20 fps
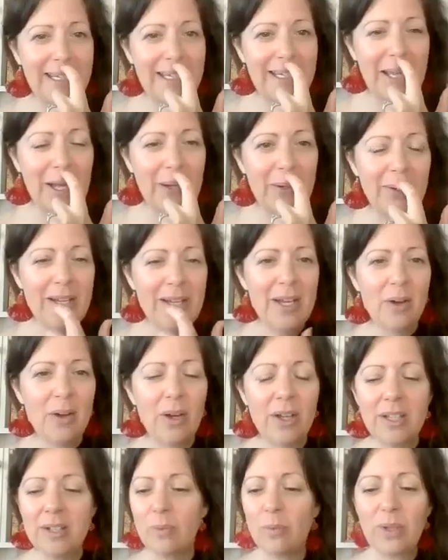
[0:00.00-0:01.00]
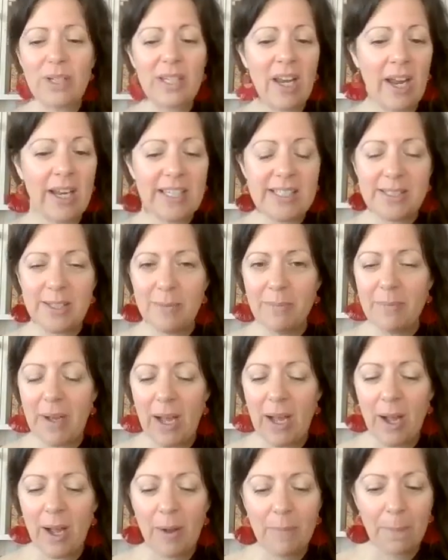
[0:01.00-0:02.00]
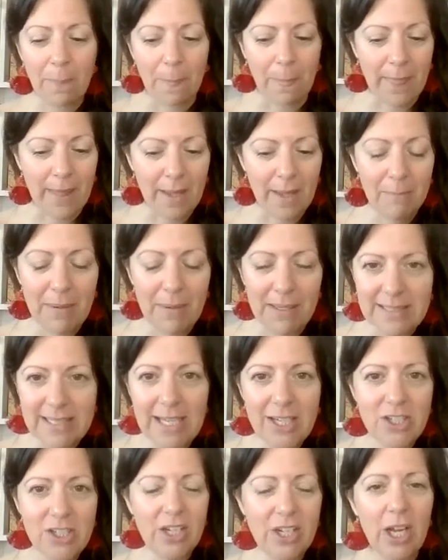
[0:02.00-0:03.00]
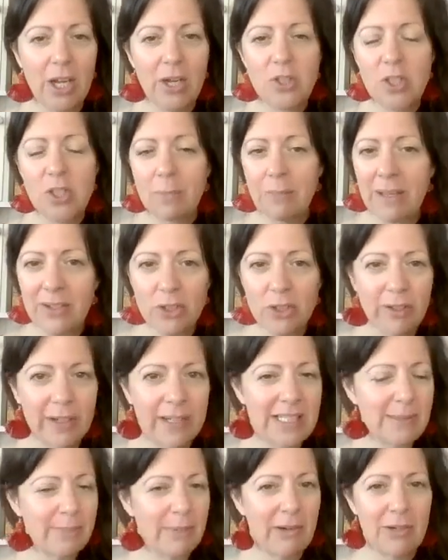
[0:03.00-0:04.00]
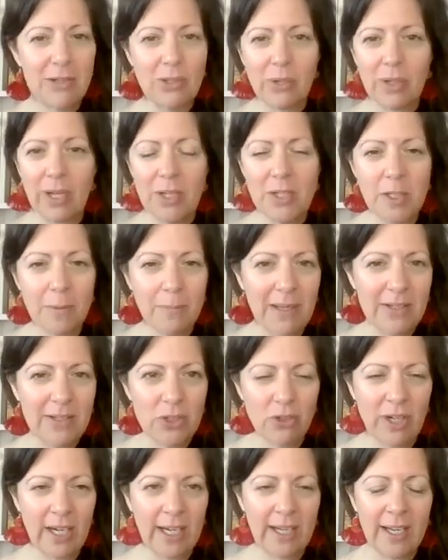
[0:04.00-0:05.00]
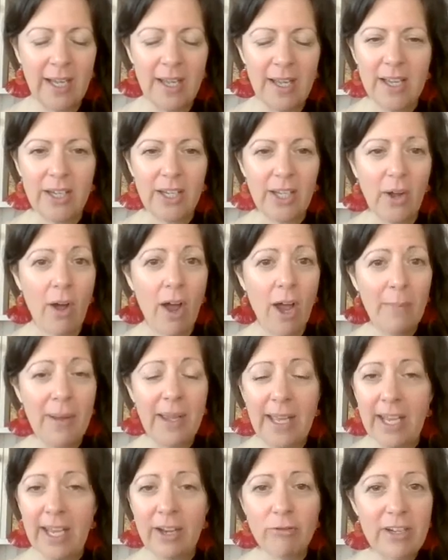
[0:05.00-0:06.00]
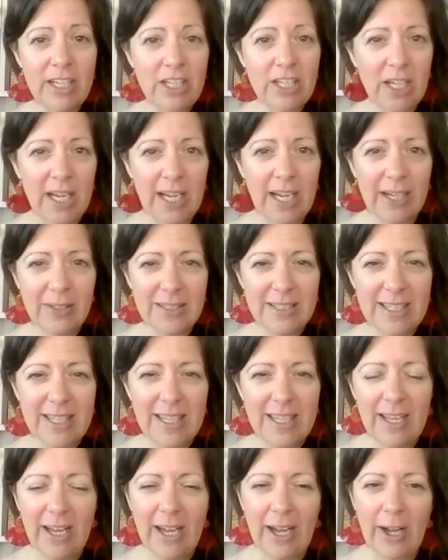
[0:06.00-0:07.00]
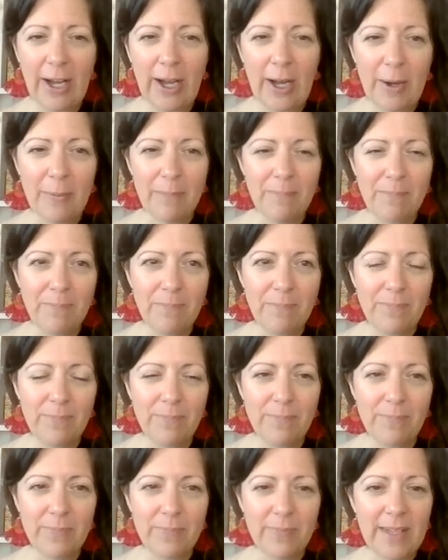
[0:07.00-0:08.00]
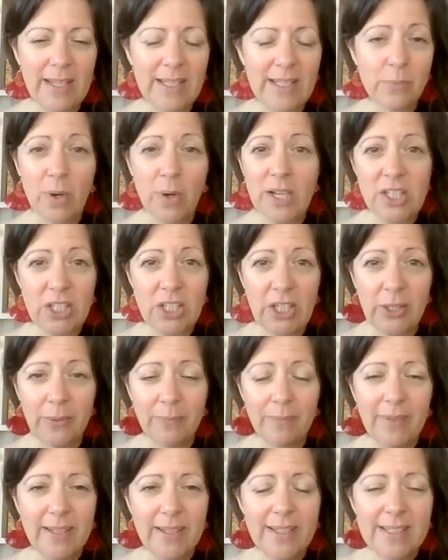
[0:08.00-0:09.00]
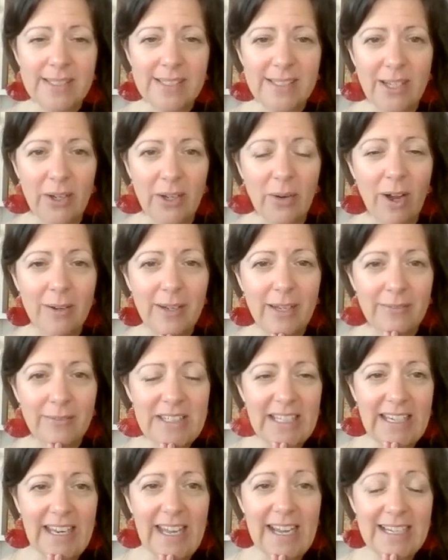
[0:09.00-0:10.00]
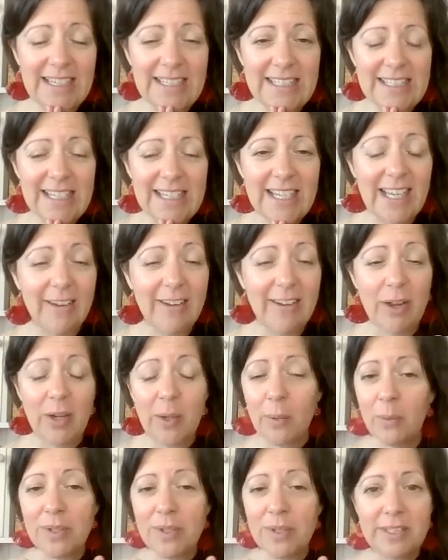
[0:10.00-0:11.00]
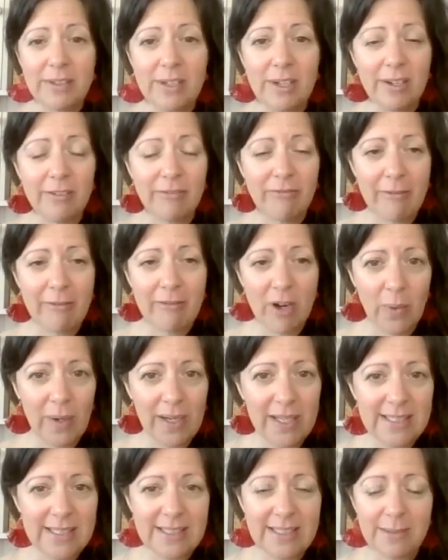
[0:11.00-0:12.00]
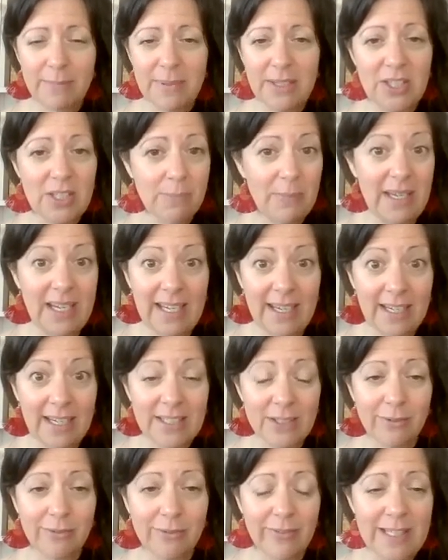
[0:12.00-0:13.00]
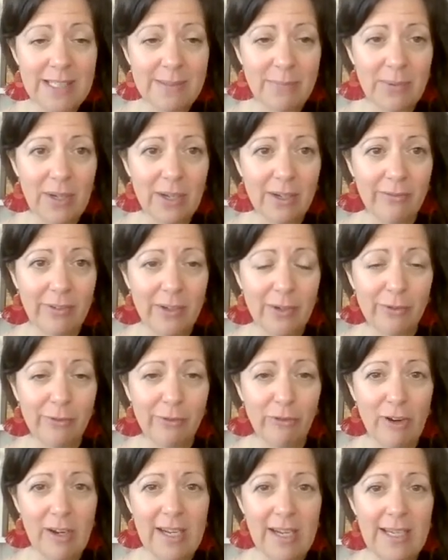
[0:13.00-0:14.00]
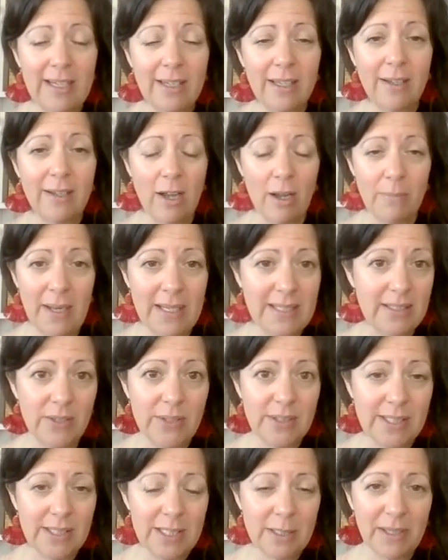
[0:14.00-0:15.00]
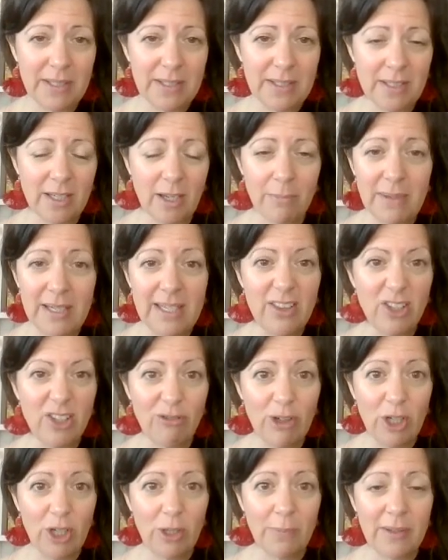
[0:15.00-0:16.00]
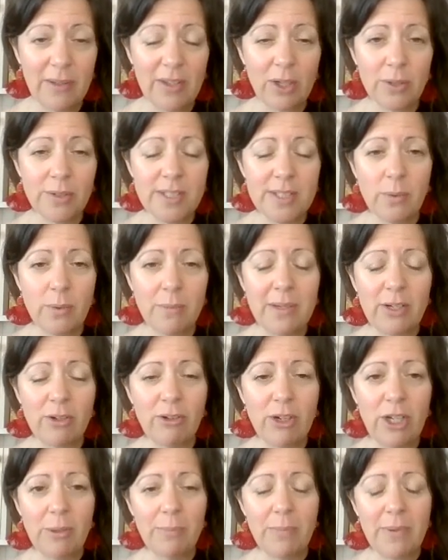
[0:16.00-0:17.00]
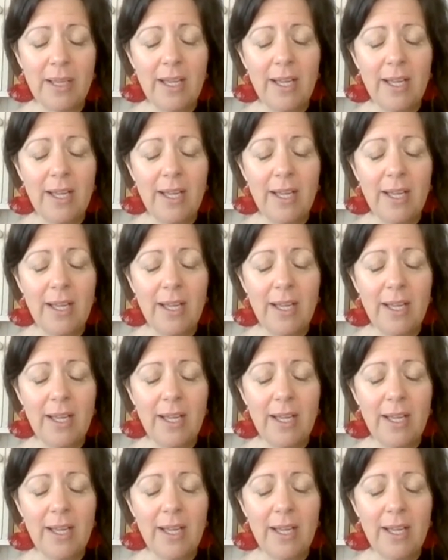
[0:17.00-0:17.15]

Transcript: you know, would like some meditation coaching, mentoring, spiritual coaching, mentoring, you know, I'm here, reach out. It's what I do. So I'd love to connect. And if anyone wants to friend request to just be connected on Facebook, feel free. I'm as Lucinda Button. I'll be in the group, in the Costa Women group.